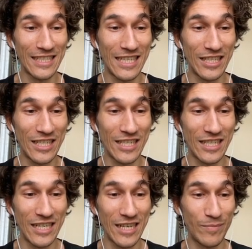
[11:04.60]
good
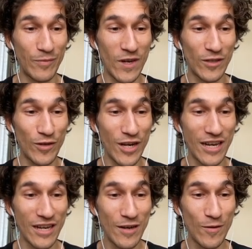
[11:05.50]
job One, two, three.
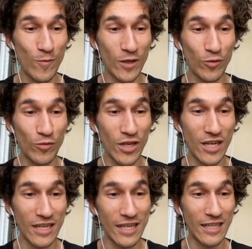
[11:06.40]
three one two
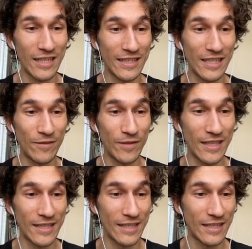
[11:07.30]
three let's give
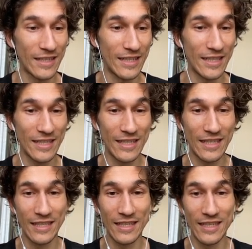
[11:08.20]
this this
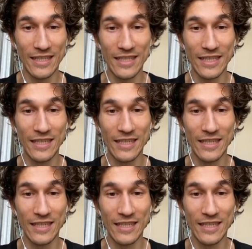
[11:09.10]
this